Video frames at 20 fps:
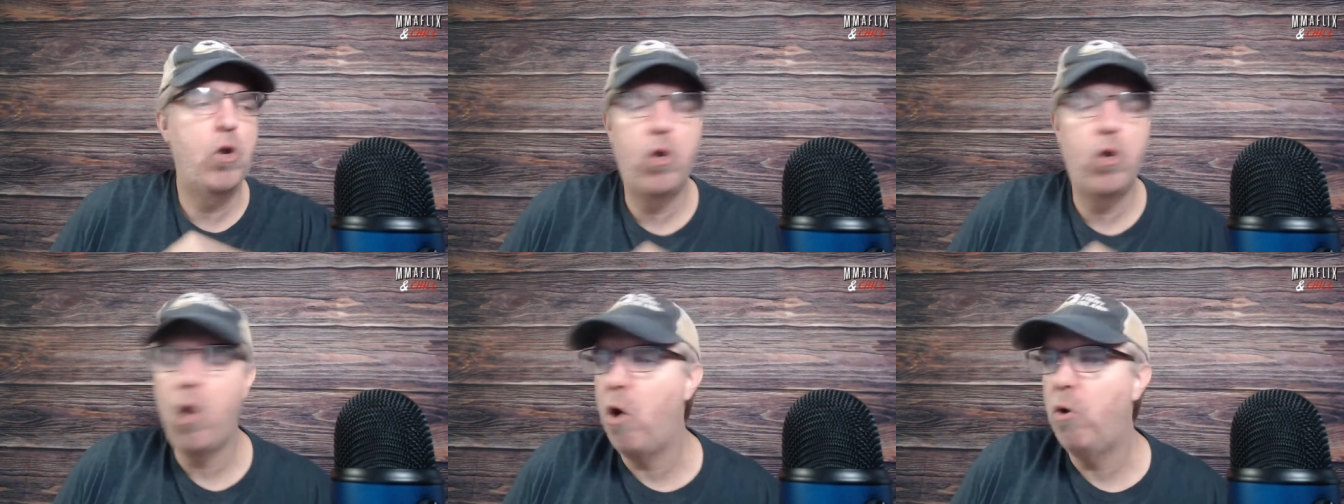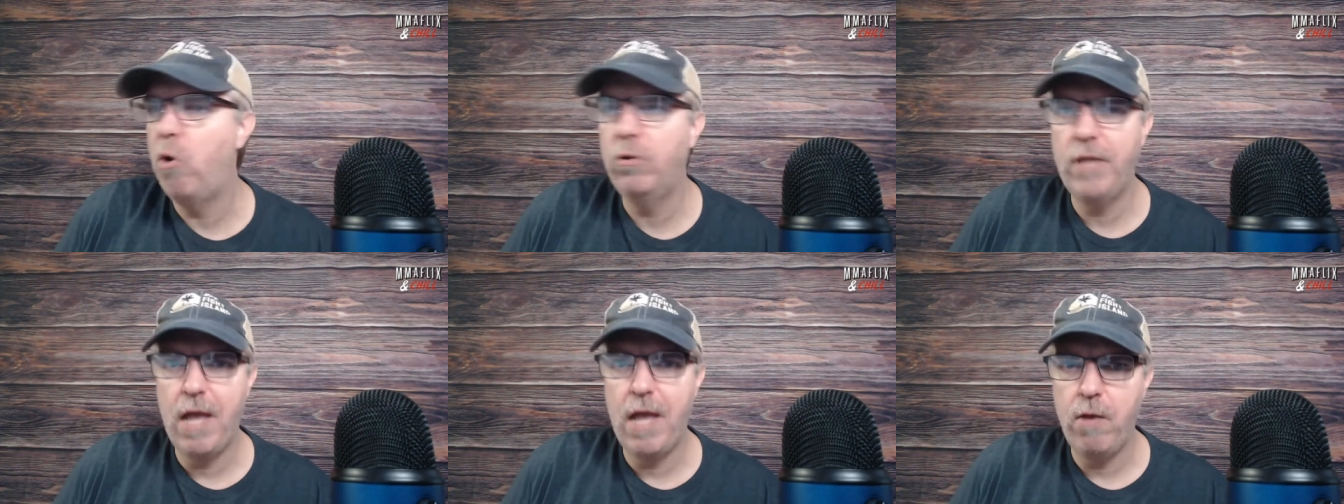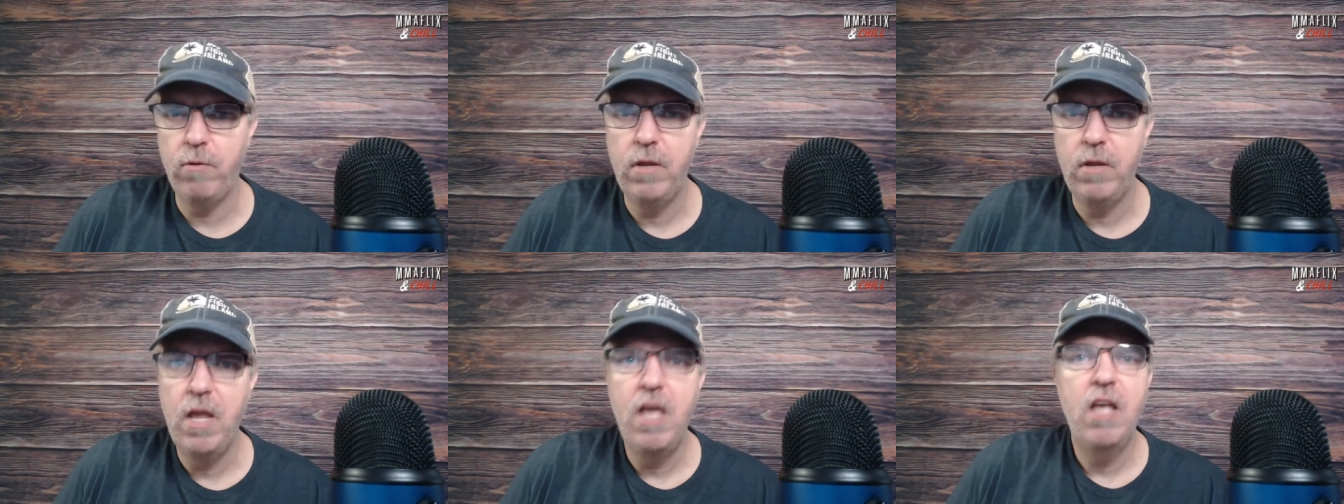Cold
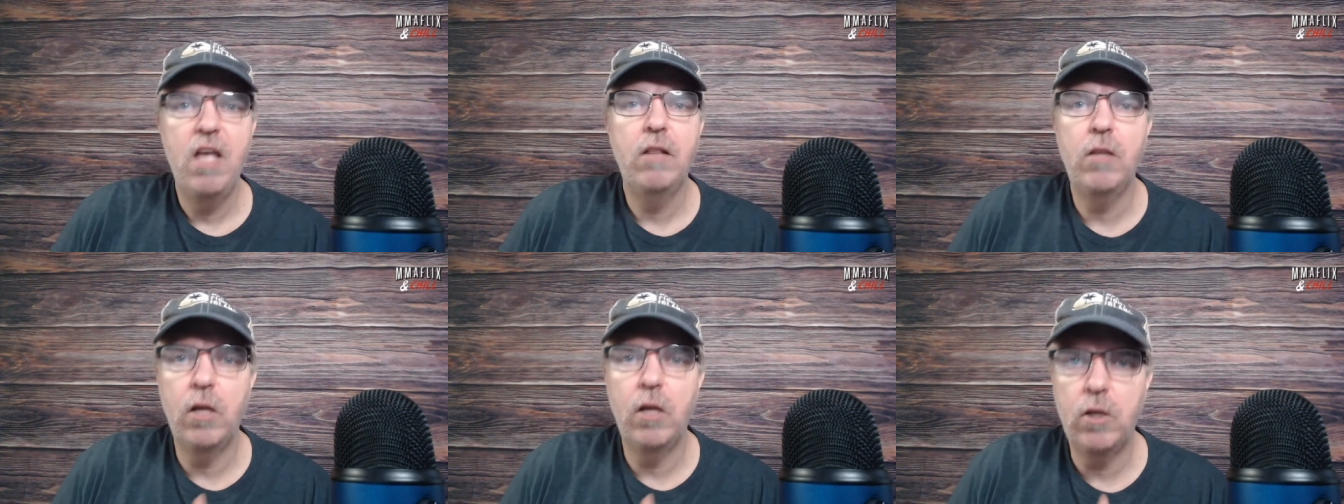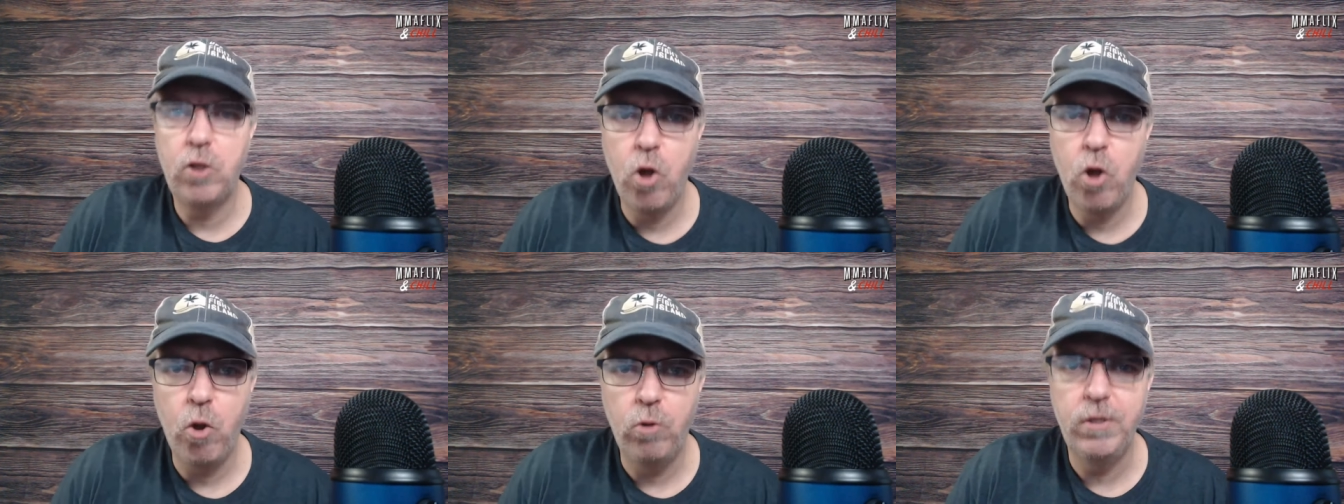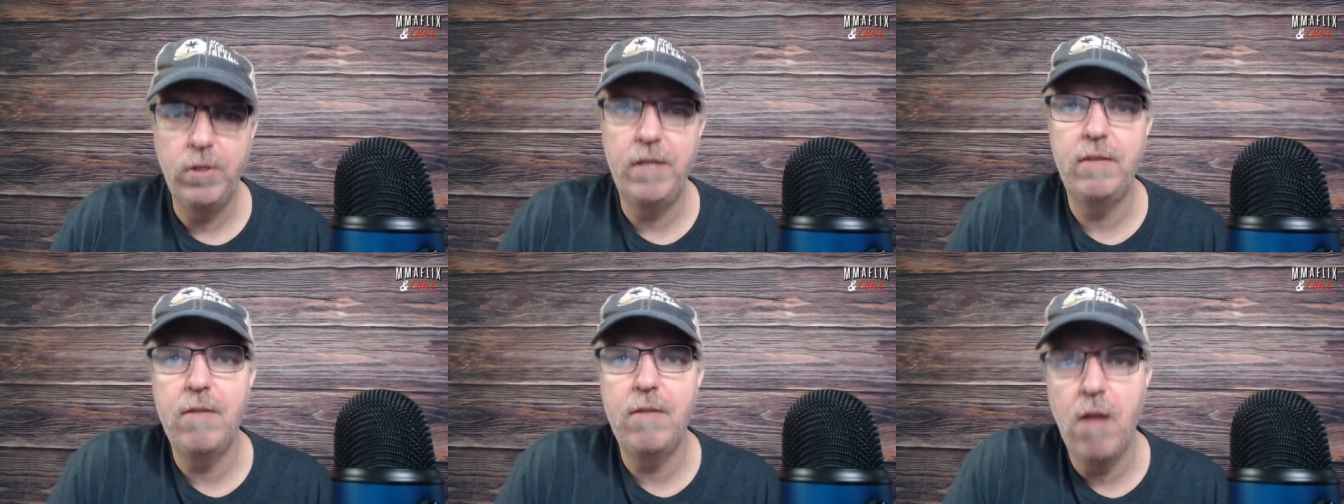out. The
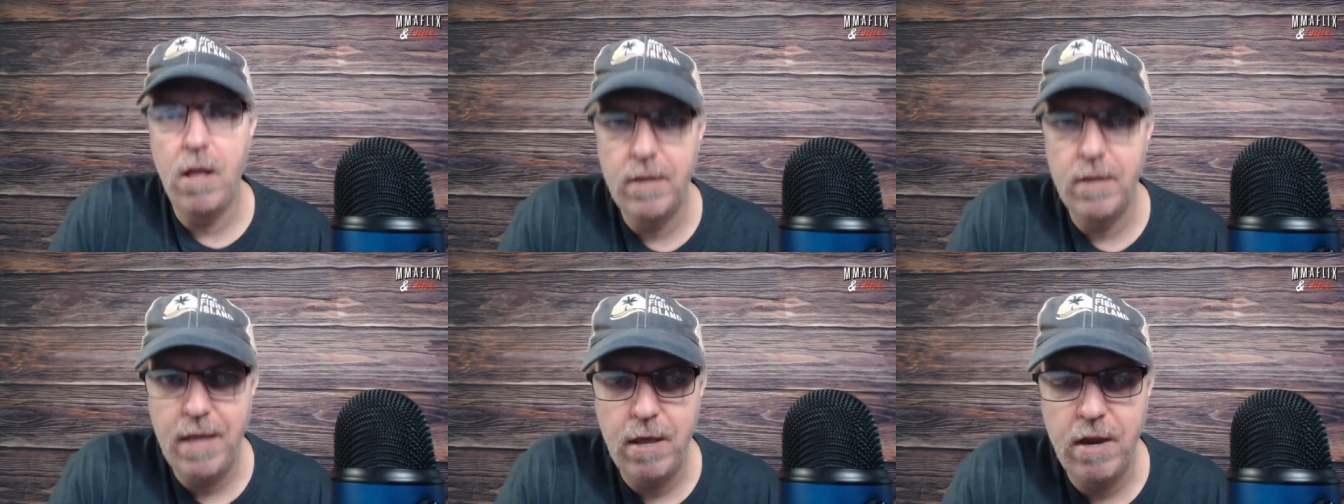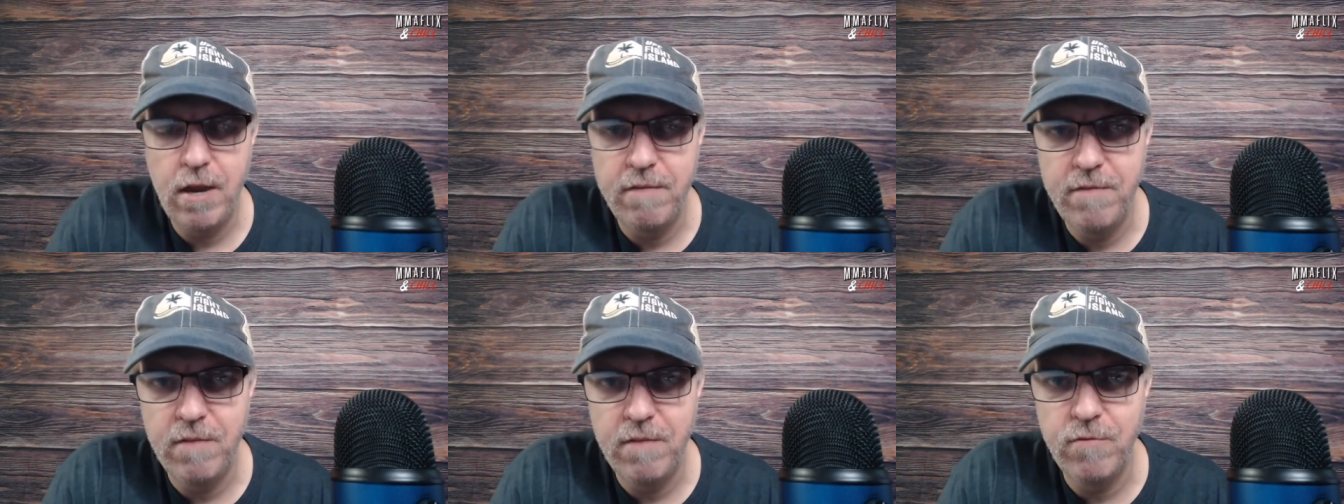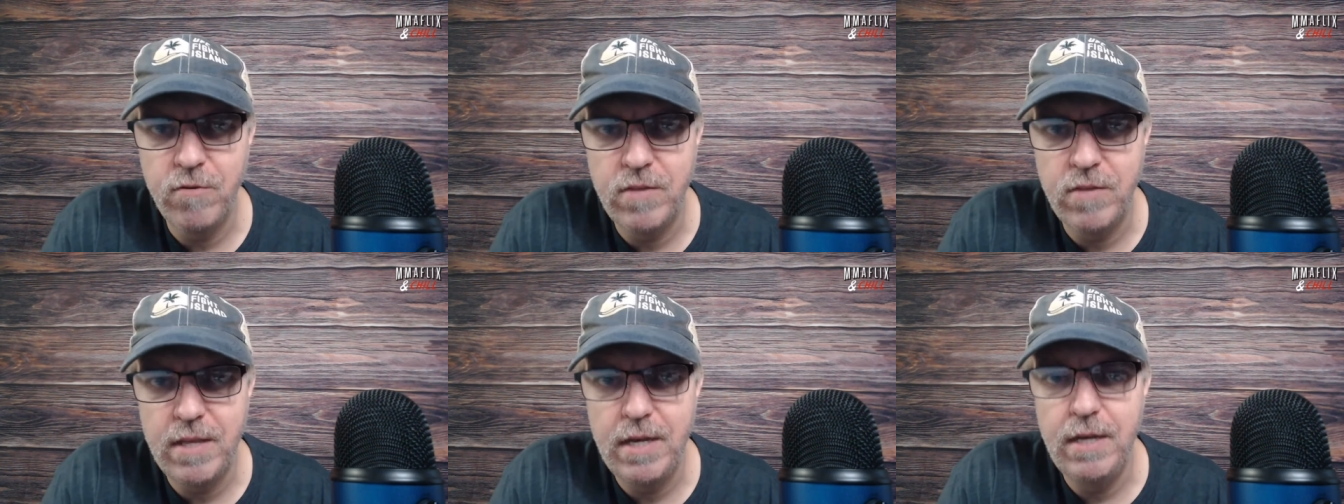coldest knockout I've
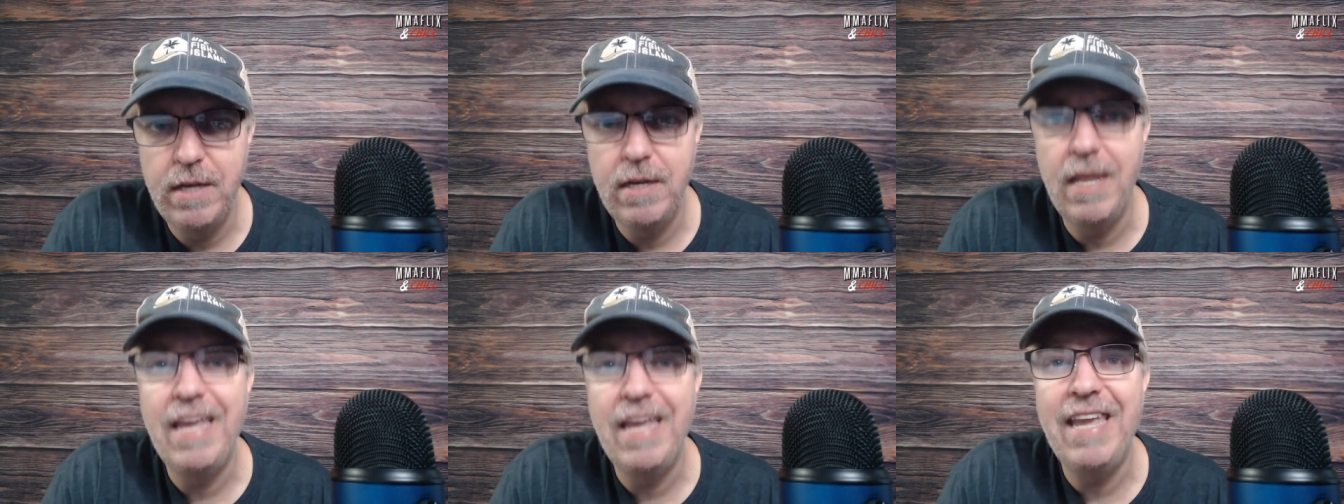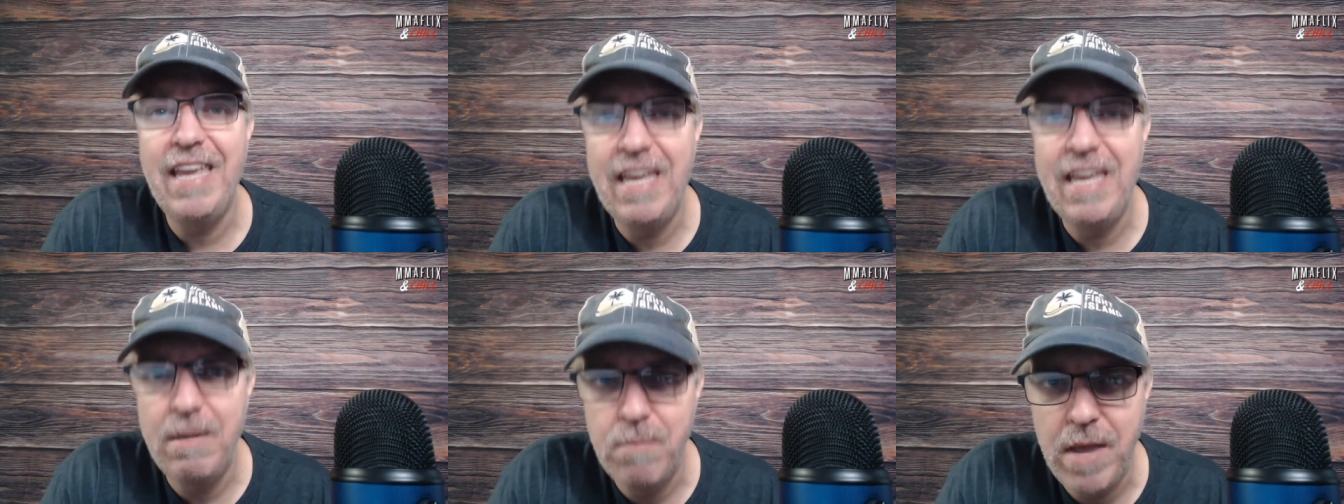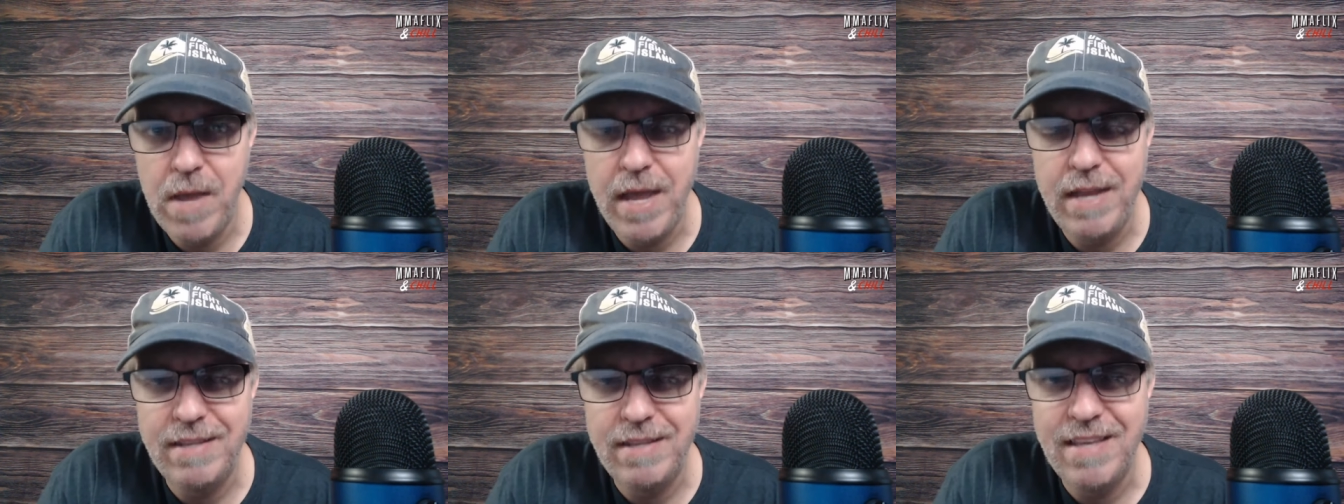ever seen in
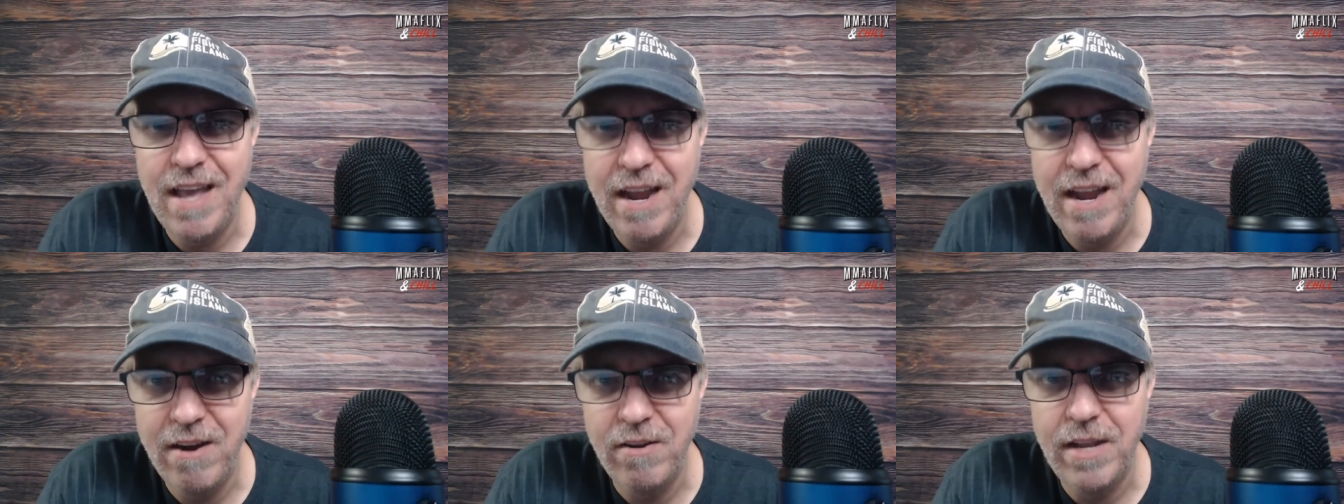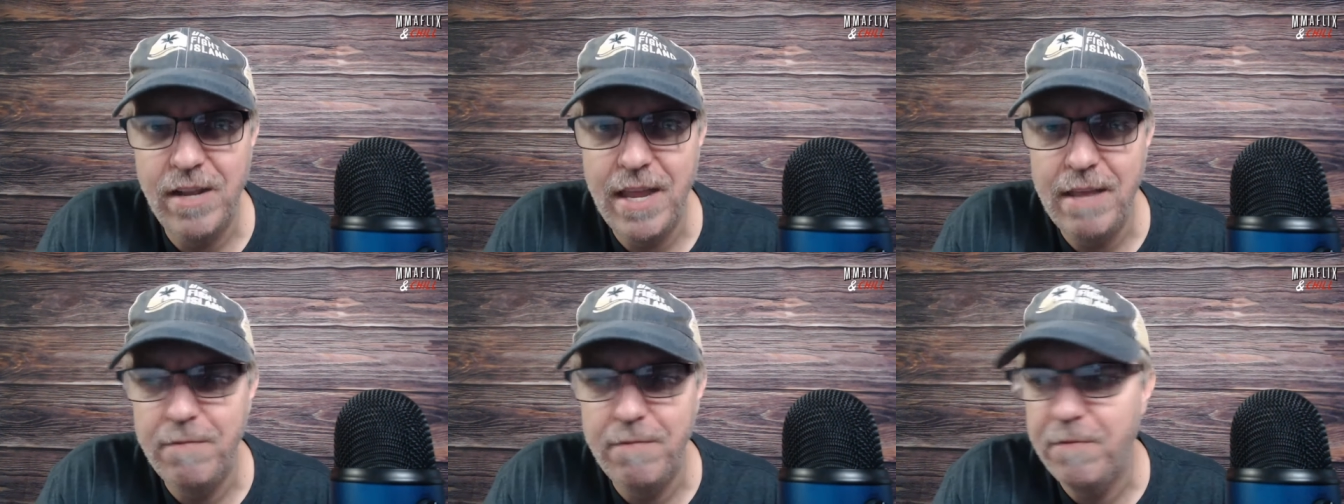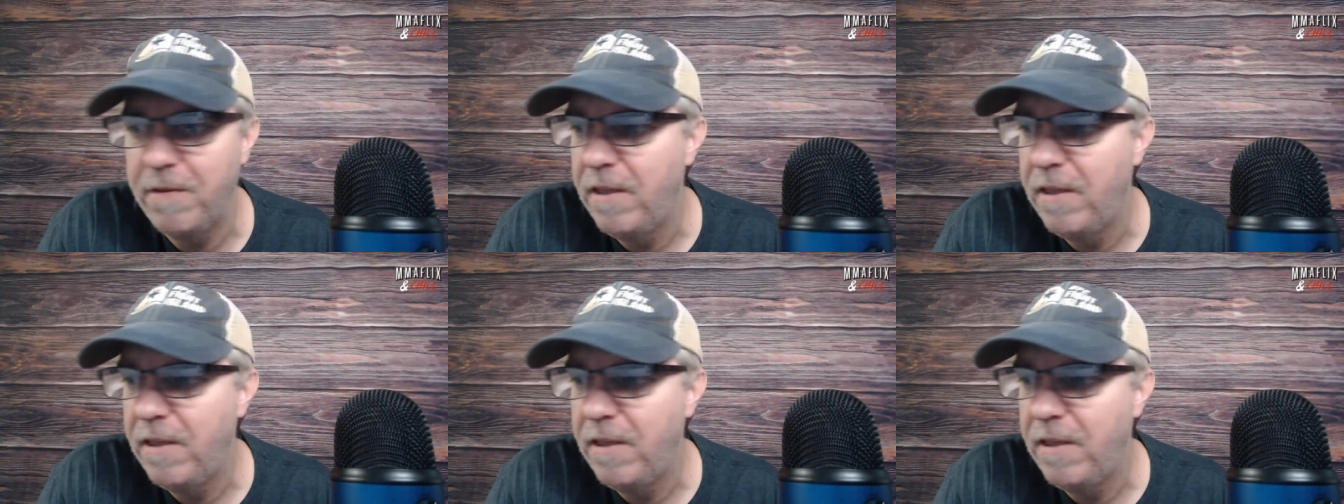my entire life.